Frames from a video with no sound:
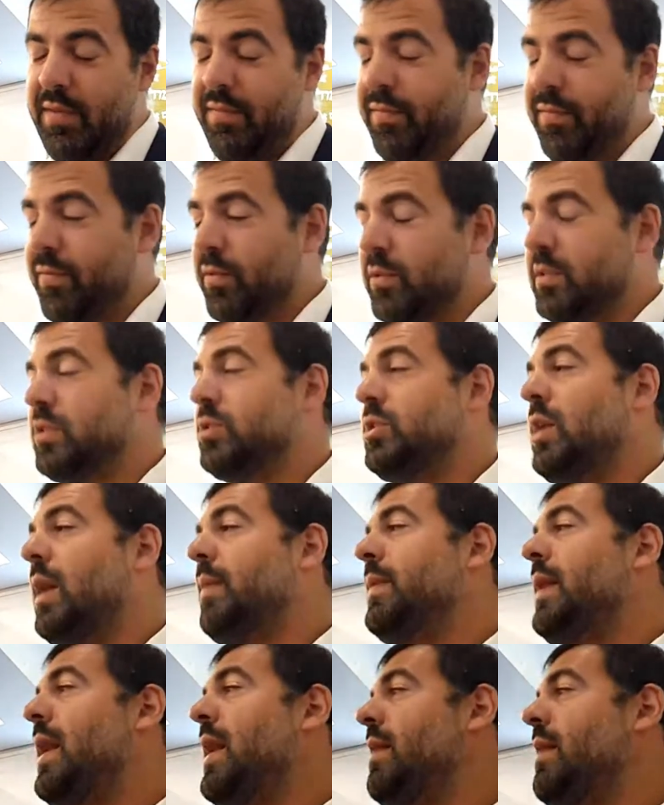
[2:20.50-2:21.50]
for Tisha
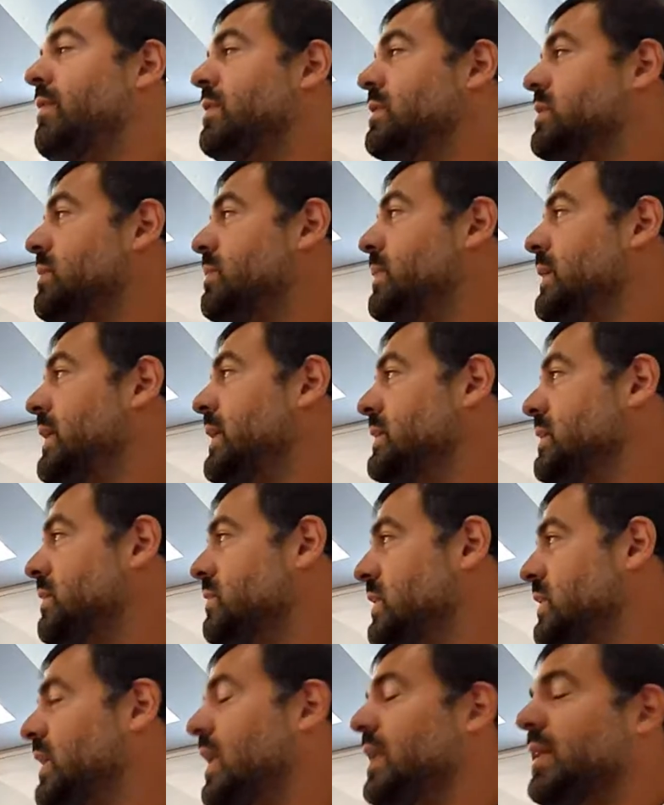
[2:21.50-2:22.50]
B'Av it's because of
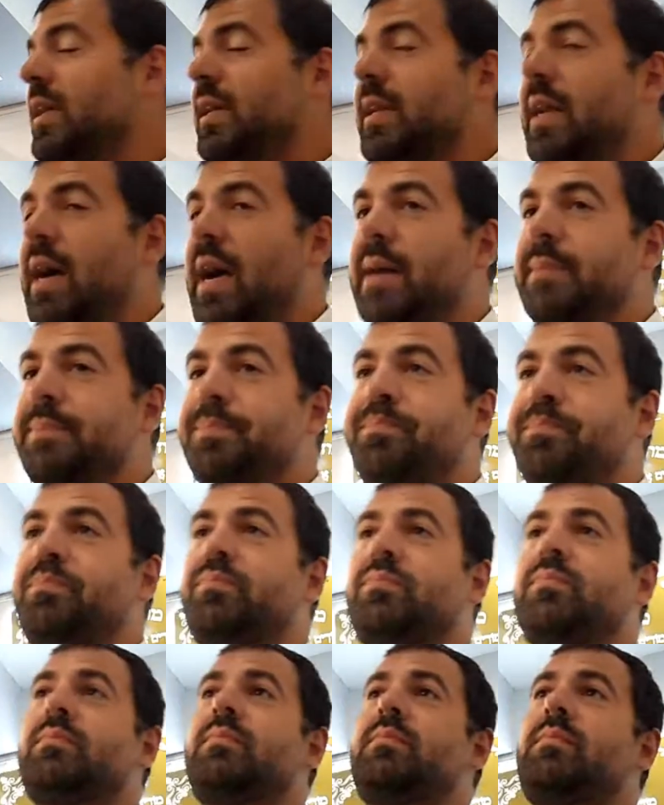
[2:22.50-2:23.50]
Sinat Chinam,
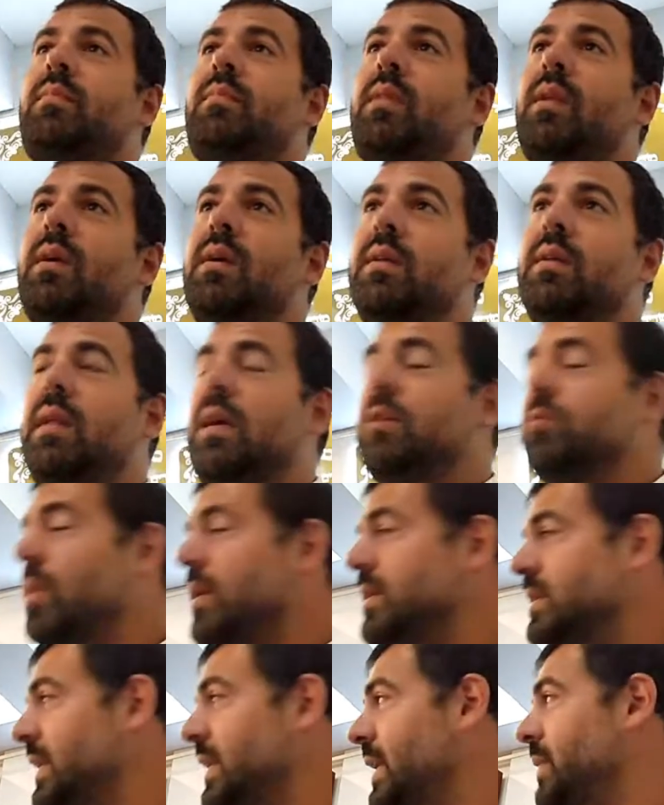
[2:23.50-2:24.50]
that's why
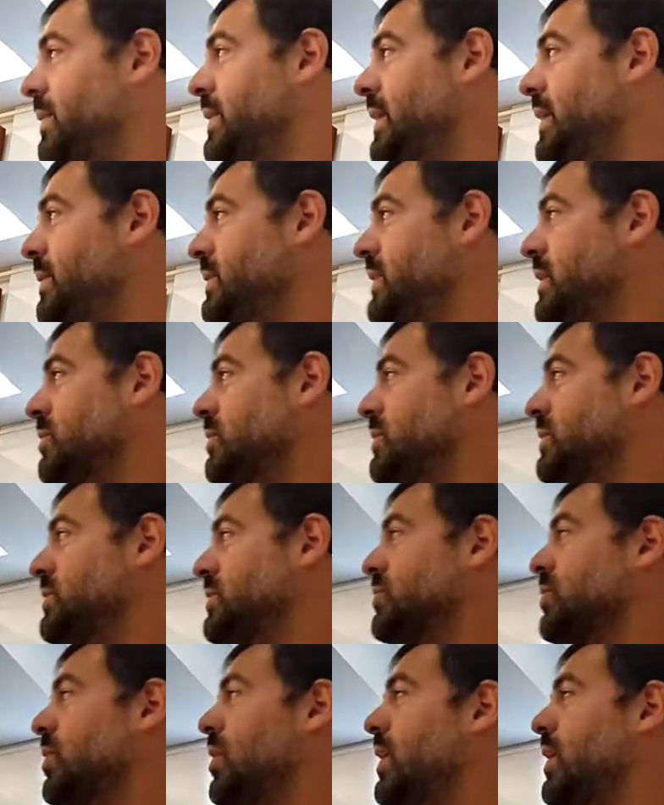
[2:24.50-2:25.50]
the second Beit HaMikdash was
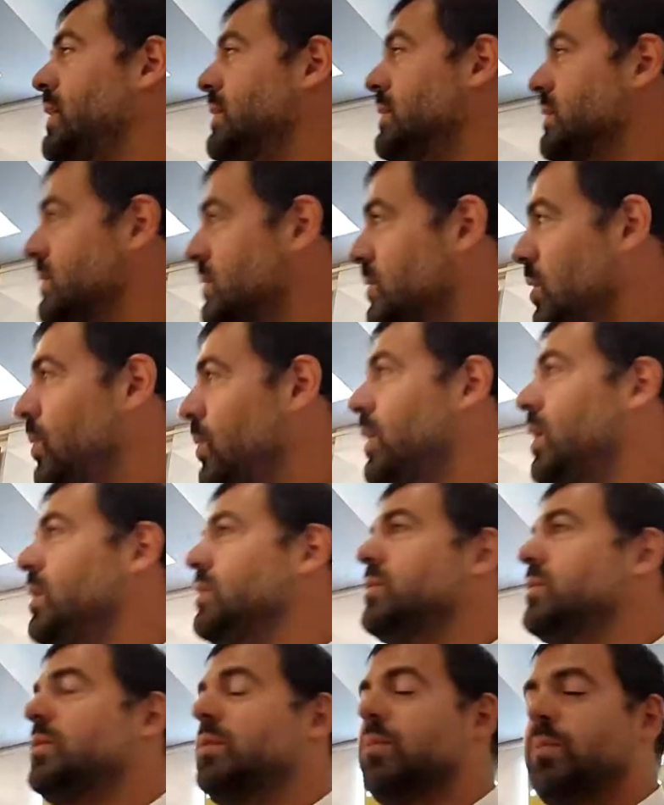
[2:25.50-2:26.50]
destroyed. So we
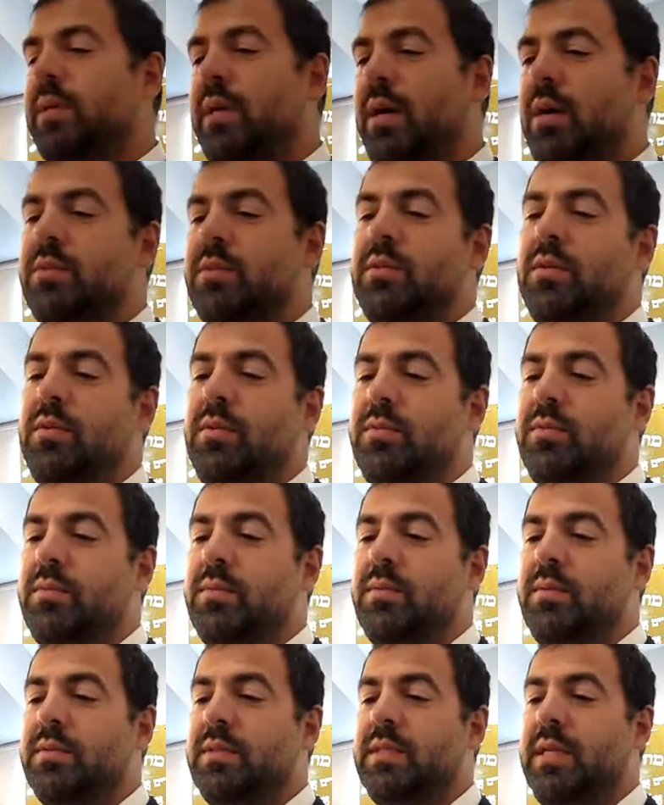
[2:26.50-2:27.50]
also
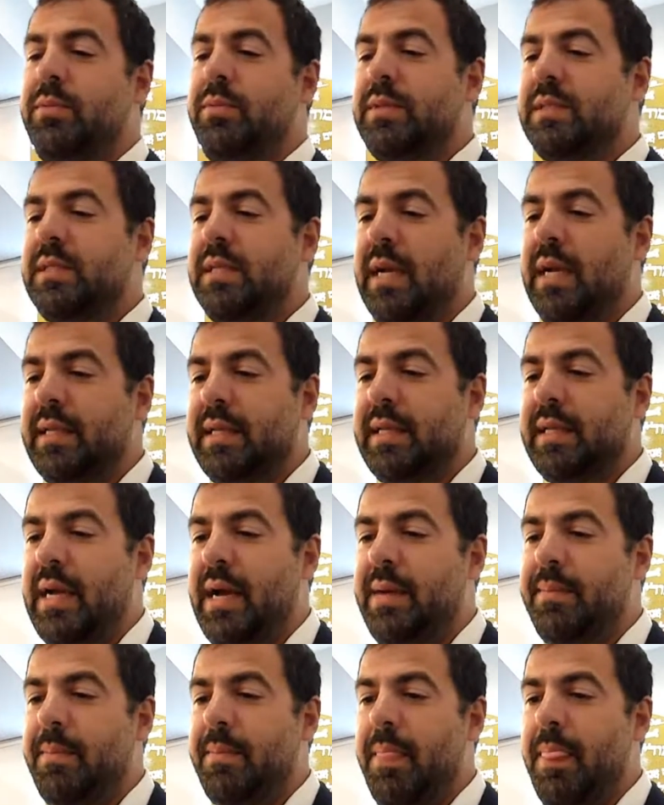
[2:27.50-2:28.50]
sin with Sinat
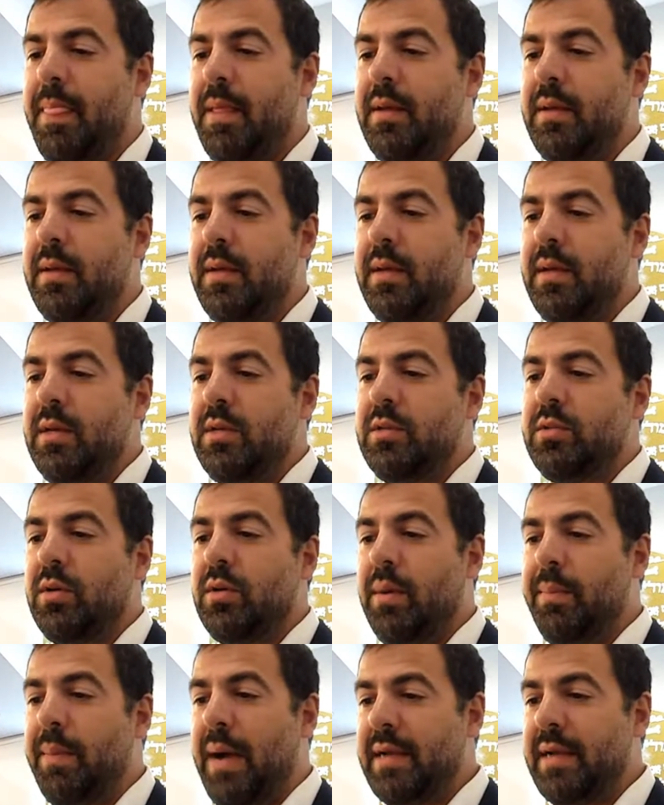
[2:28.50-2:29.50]
Chinam.
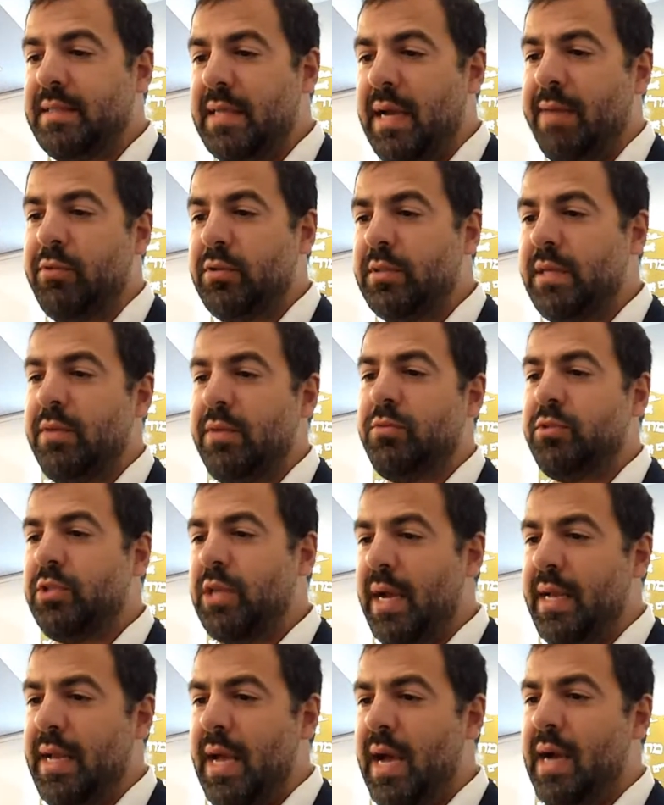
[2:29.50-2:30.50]
So Ma'aseh Avotenu
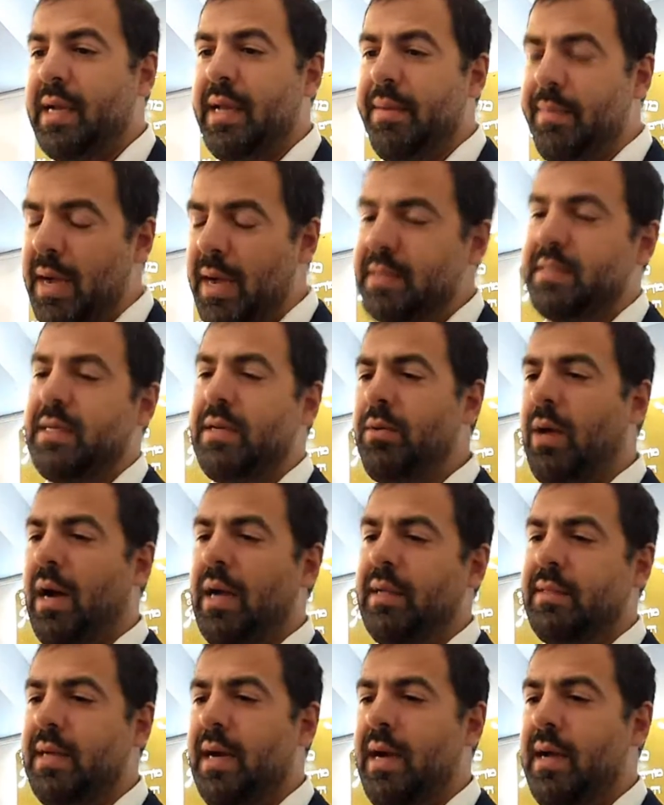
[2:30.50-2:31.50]
Shaya K'Ma'asenu
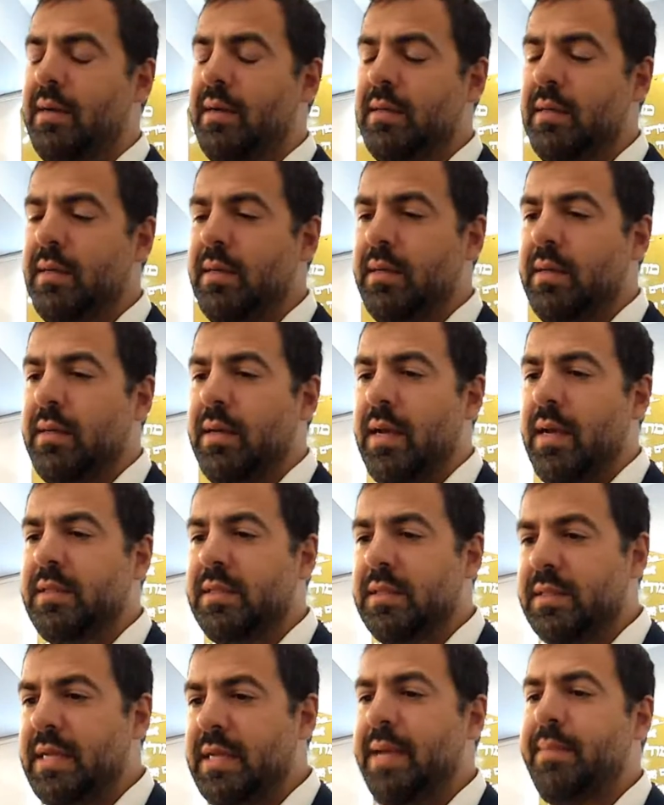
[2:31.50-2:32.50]
Ata. It's
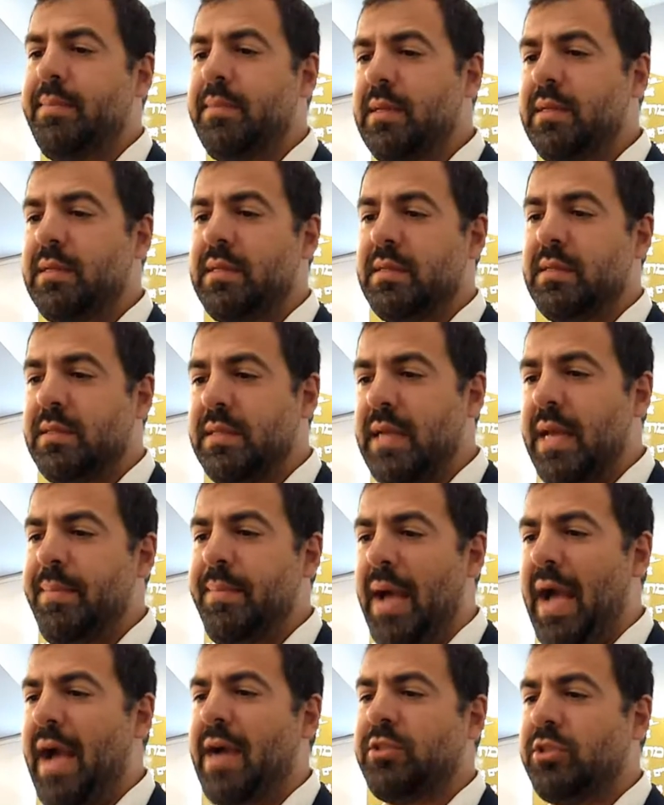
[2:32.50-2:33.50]
the
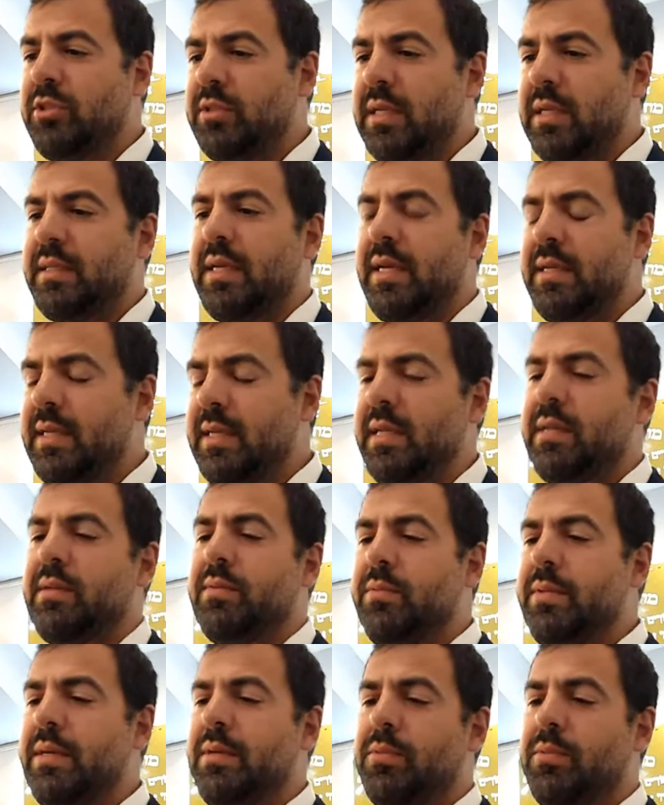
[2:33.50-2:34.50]
same actions that they did.
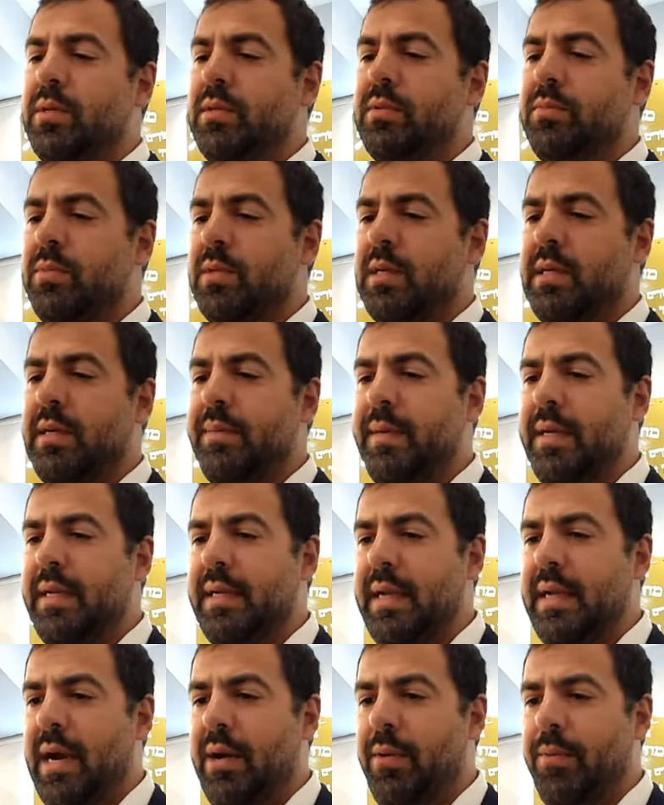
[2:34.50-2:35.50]
We're
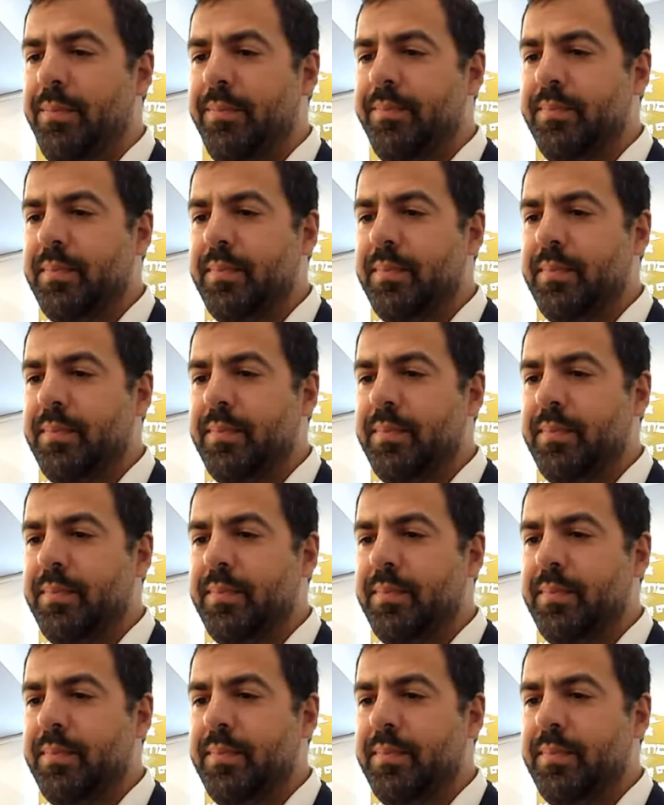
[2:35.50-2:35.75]
committing now.